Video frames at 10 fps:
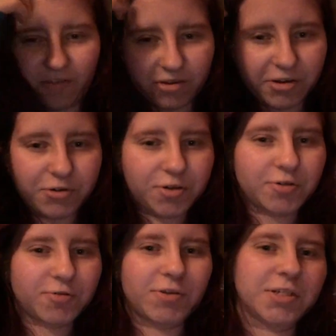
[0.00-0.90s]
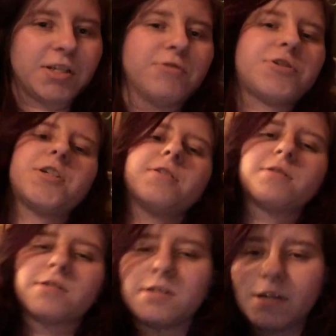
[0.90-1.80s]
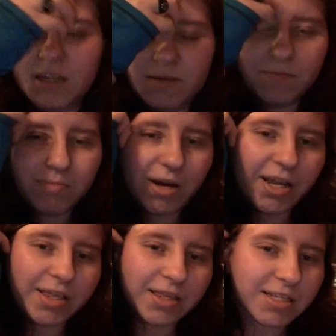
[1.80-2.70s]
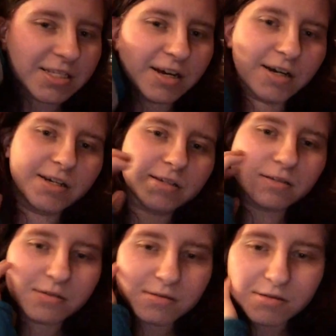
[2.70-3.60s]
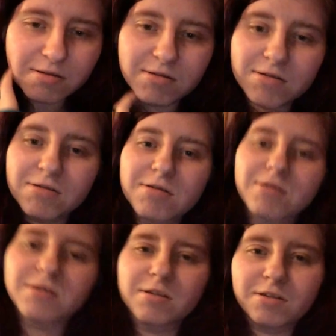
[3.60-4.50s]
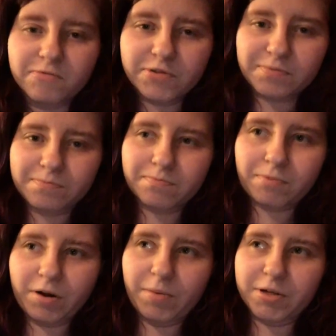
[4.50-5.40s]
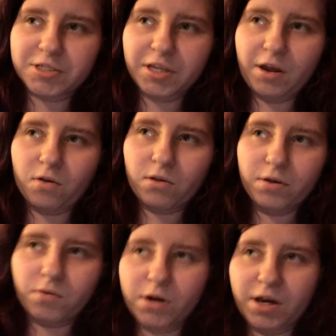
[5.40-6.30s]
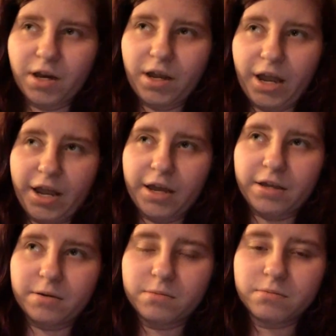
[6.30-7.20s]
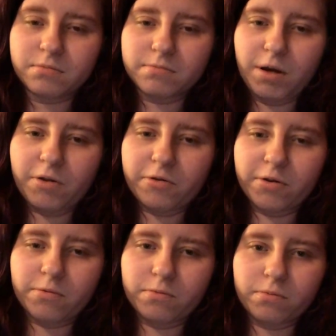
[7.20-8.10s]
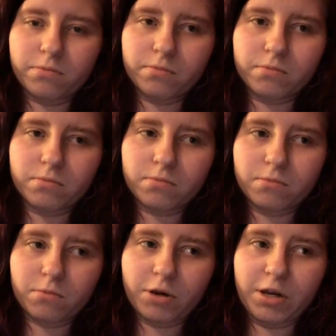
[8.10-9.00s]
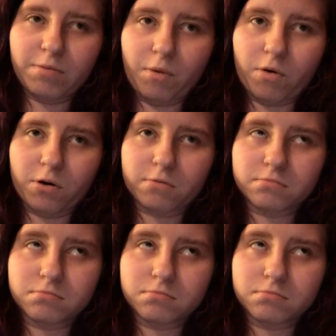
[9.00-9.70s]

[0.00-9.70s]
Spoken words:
Year's resolution by getting this done. It's pretty much the only one I had, other than read more